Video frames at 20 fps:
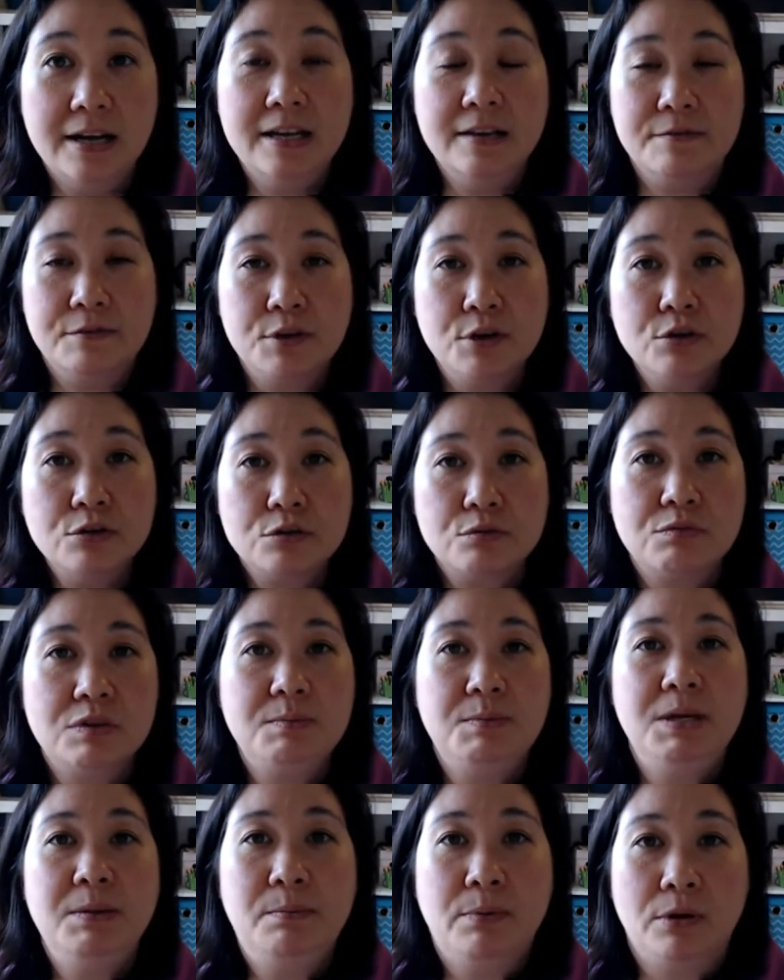If those
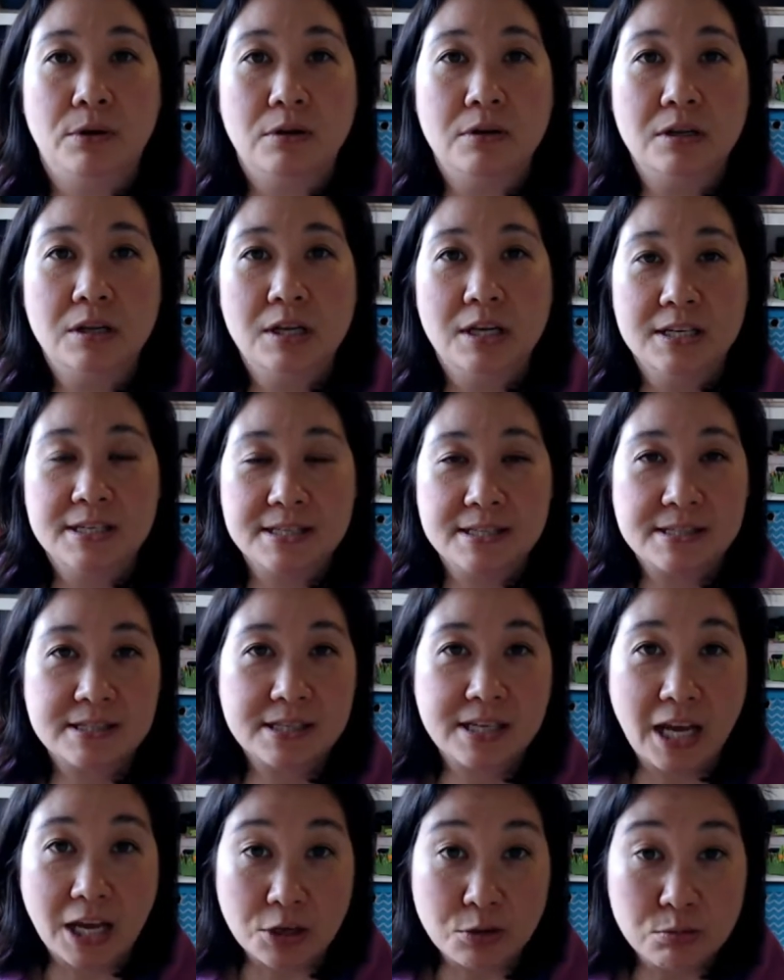3 people
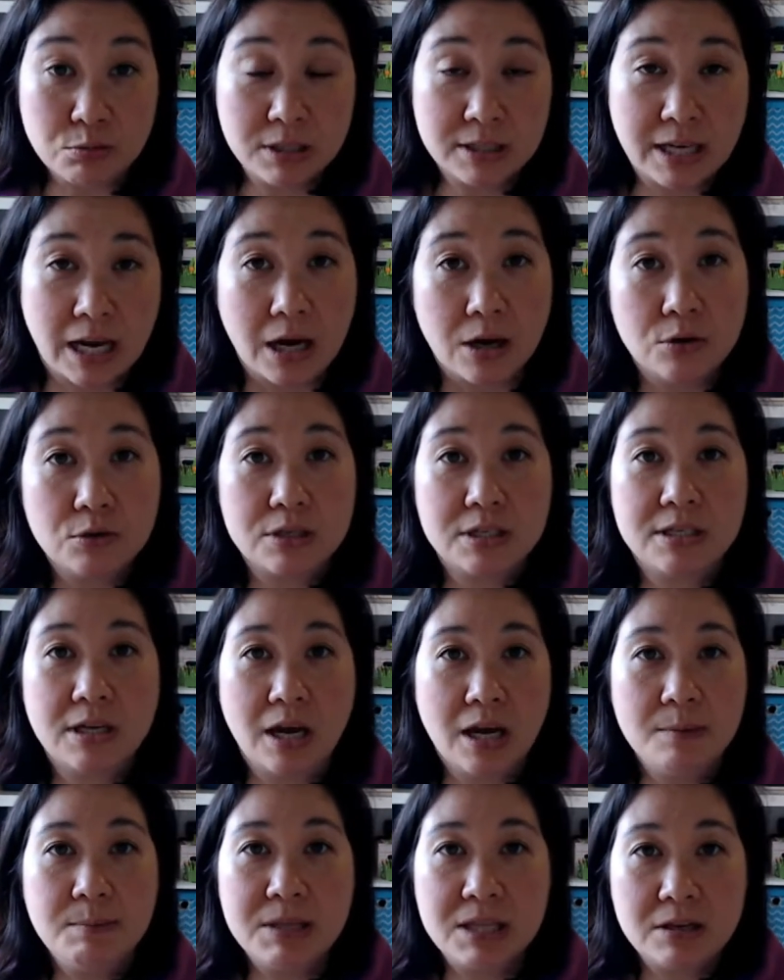scheduled out
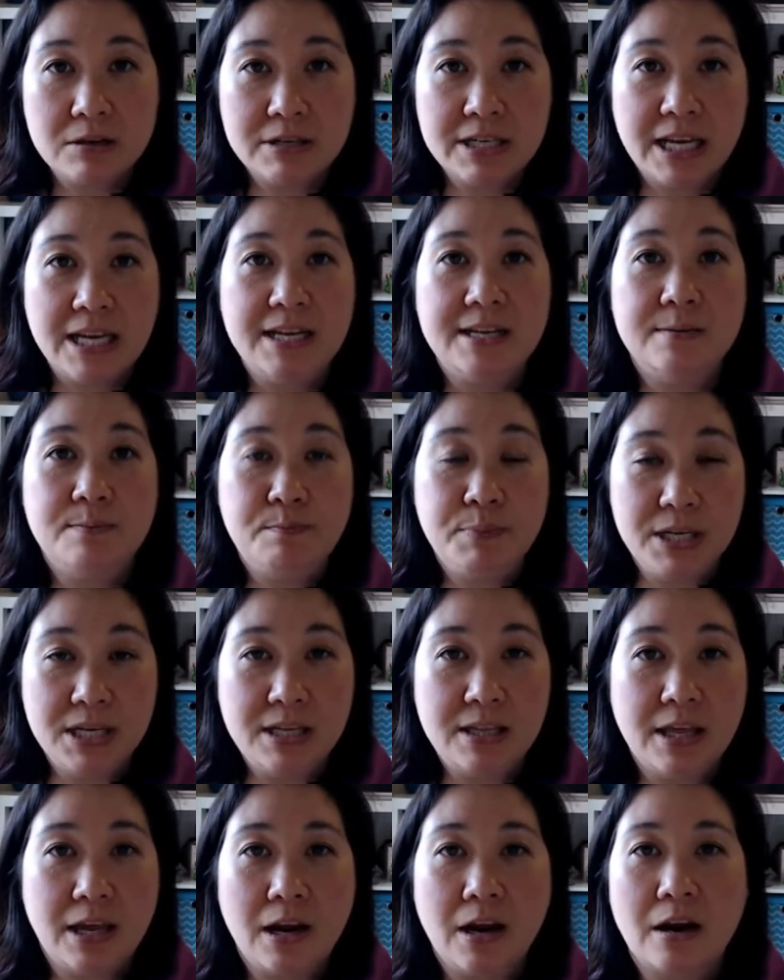time in their day to
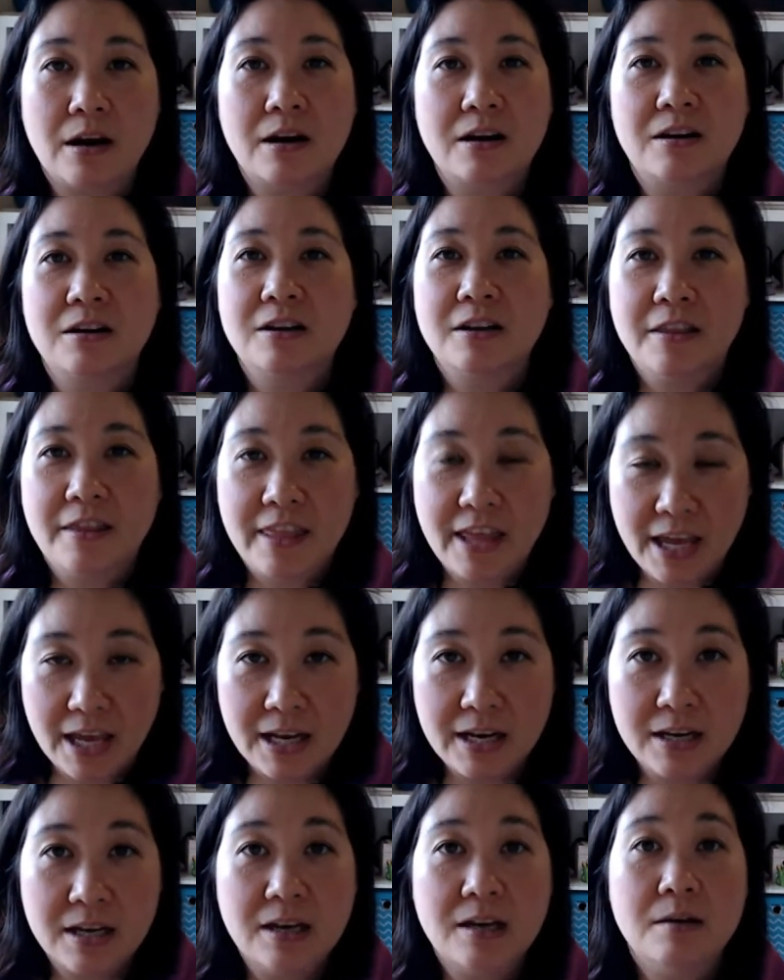be there,
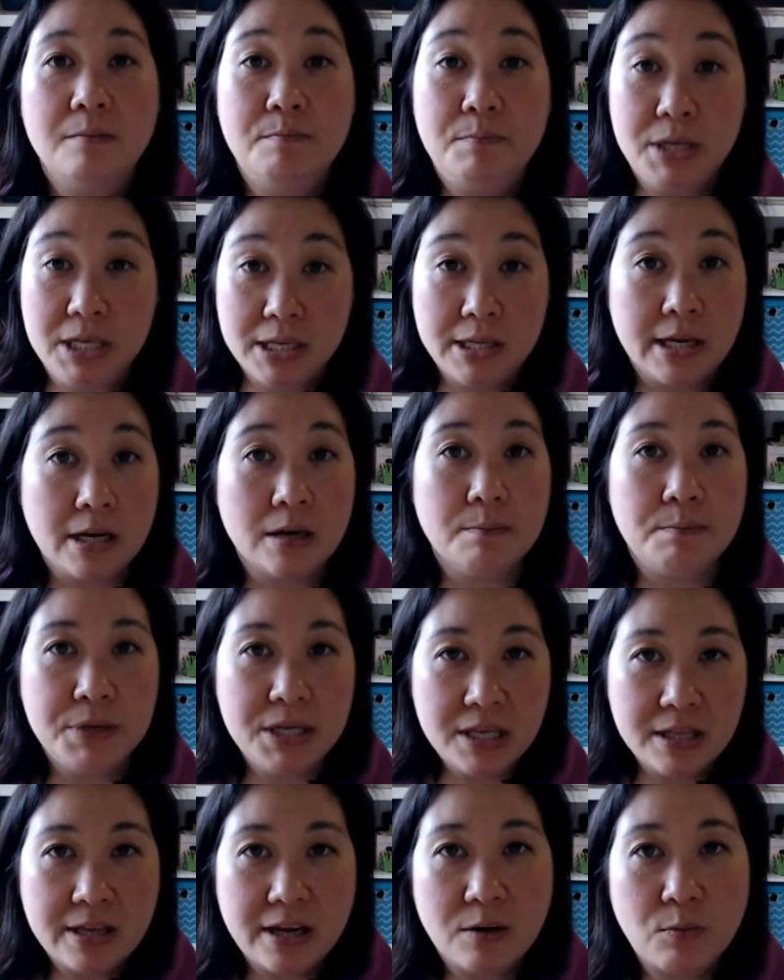then be
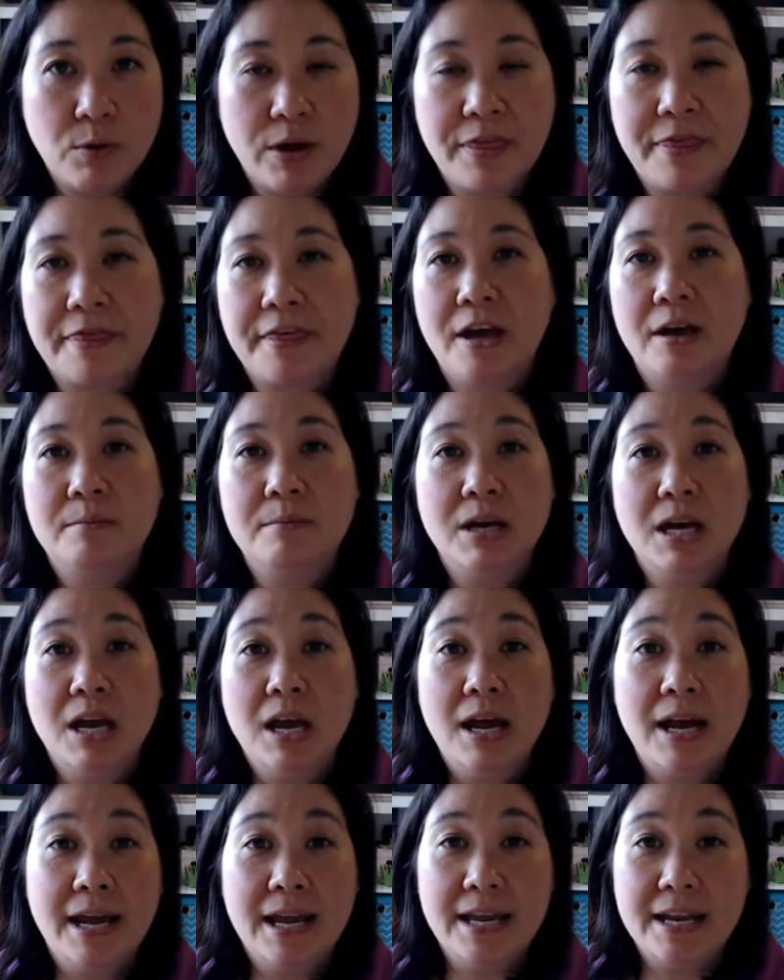there with them
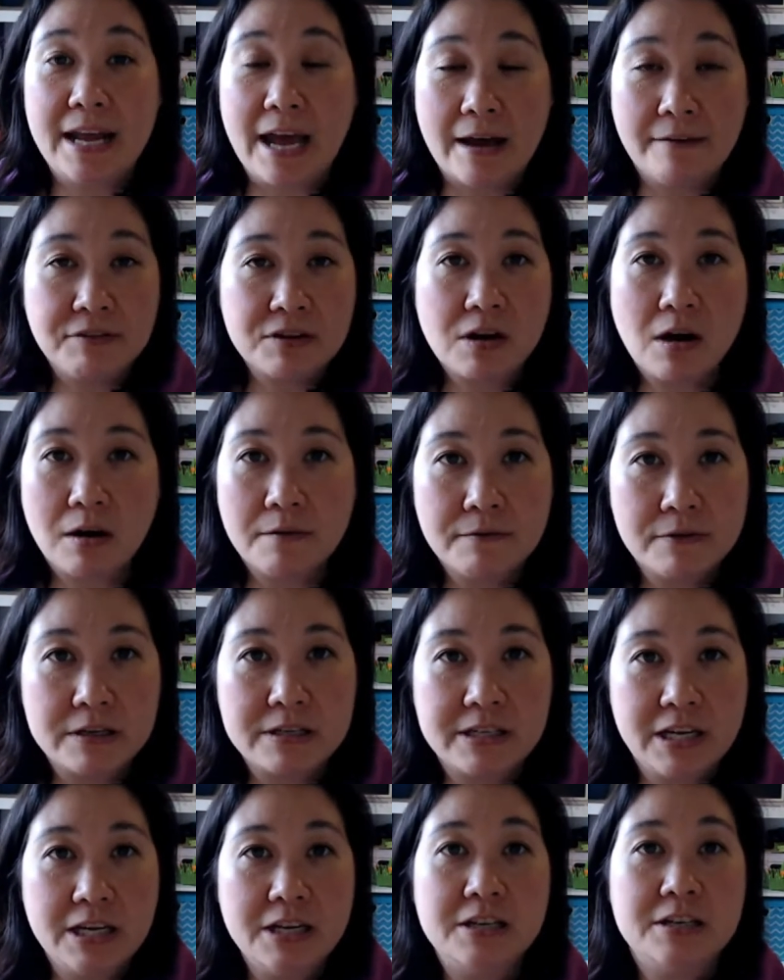and have a
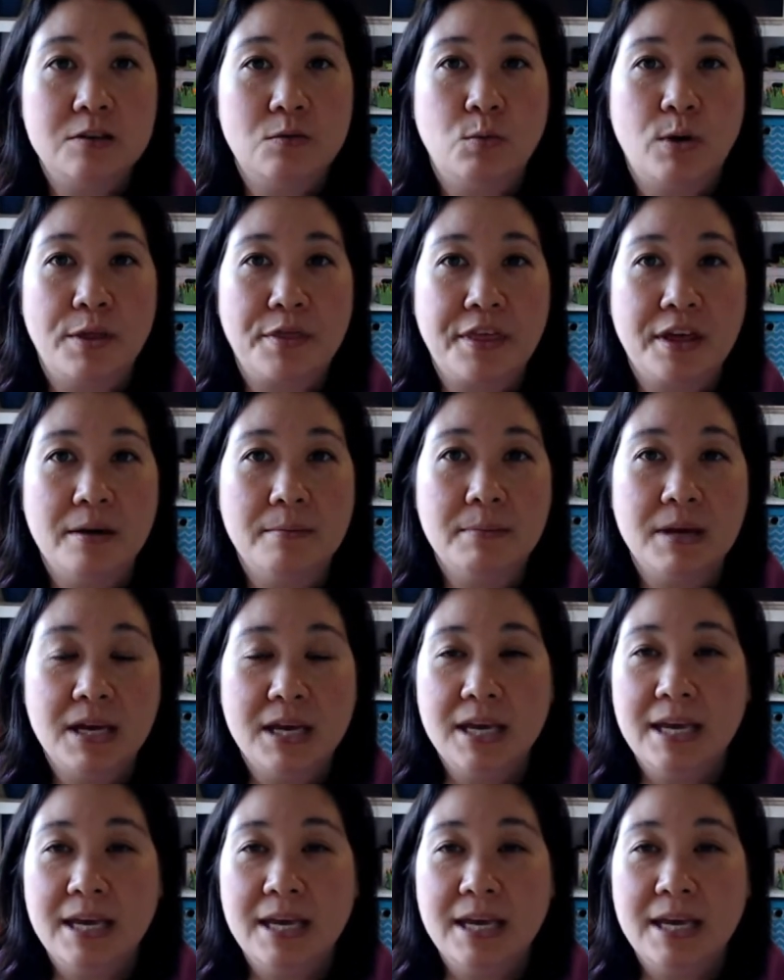conversation with them.